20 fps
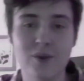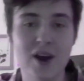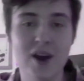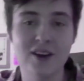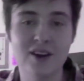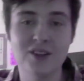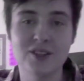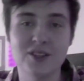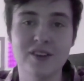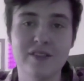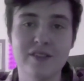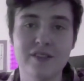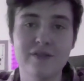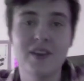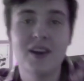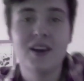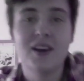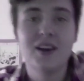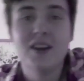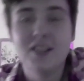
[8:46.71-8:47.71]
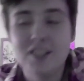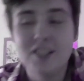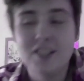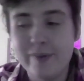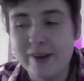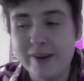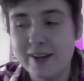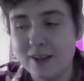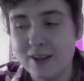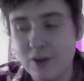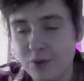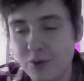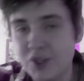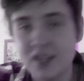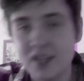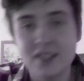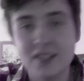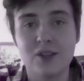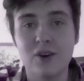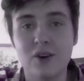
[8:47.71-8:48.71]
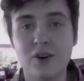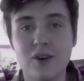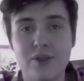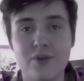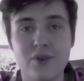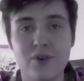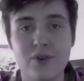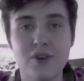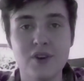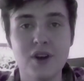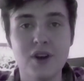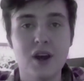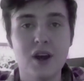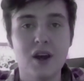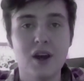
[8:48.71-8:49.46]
"Wow, you shouldn't have speeding. You just got through."